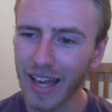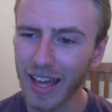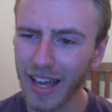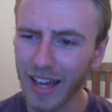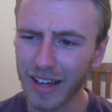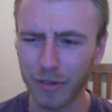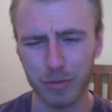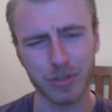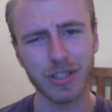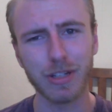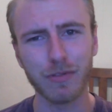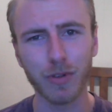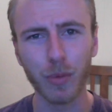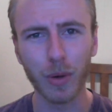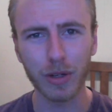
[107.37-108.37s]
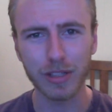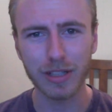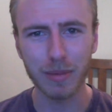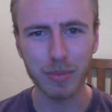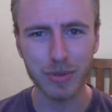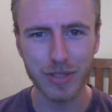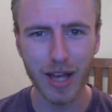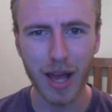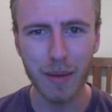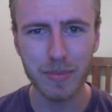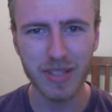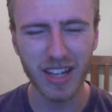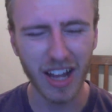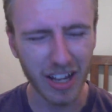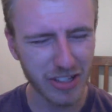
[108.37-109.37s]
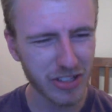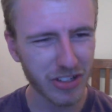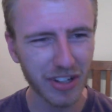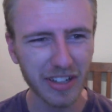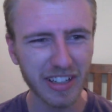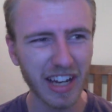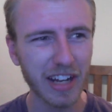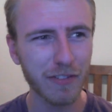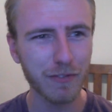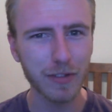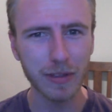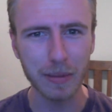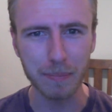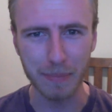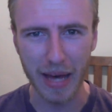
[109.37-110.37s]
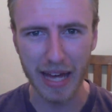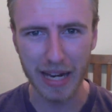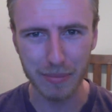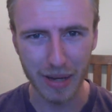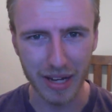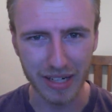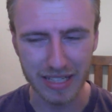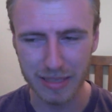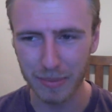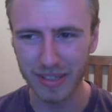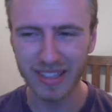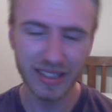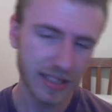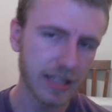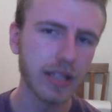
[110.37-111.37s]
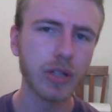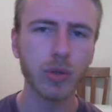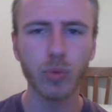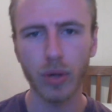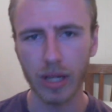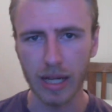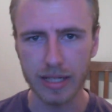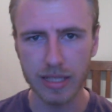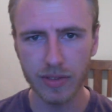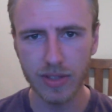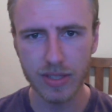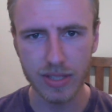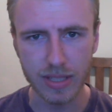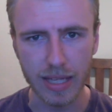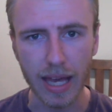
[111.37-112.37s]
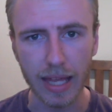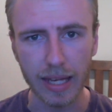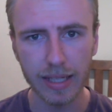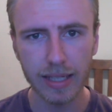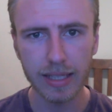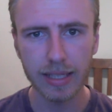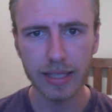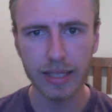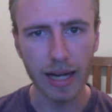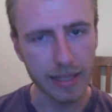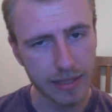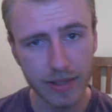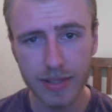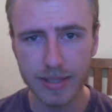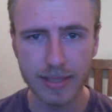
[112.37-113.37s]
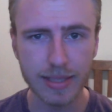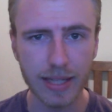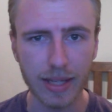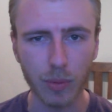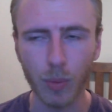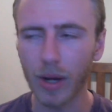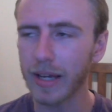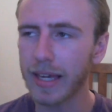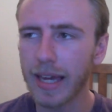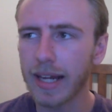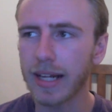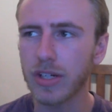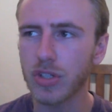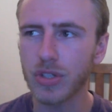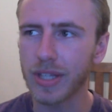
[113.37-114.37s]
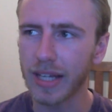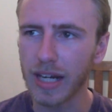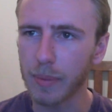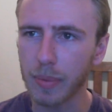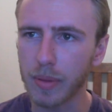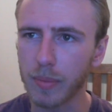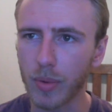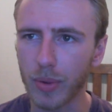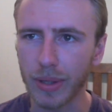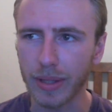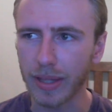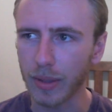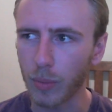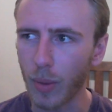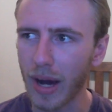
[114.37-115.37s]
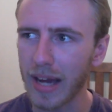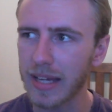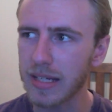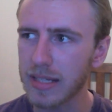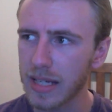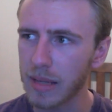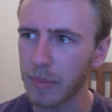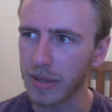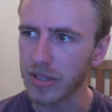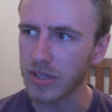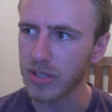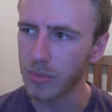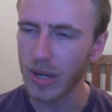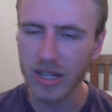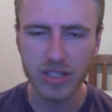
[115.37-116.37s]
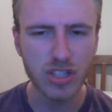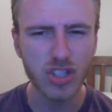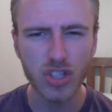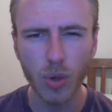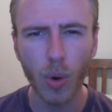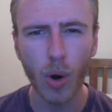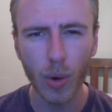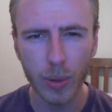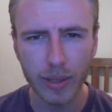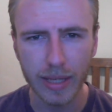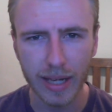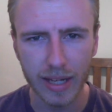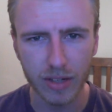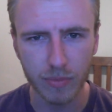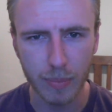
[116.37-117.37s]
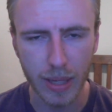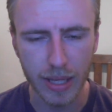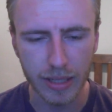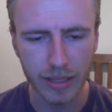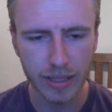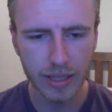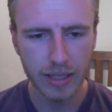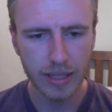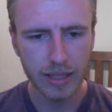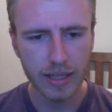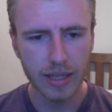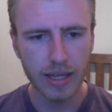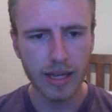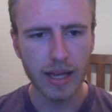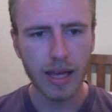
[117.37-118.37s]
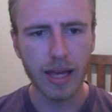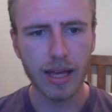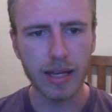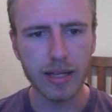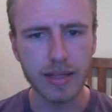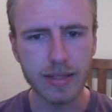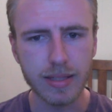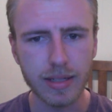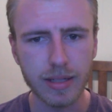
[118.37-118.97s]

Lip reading: I was late for work a couple times, and I started kind of feeling bad about it because I'm like, great, I did this again. Why can't I just get up in the morning? Like, why is it so hard to get out of bed? And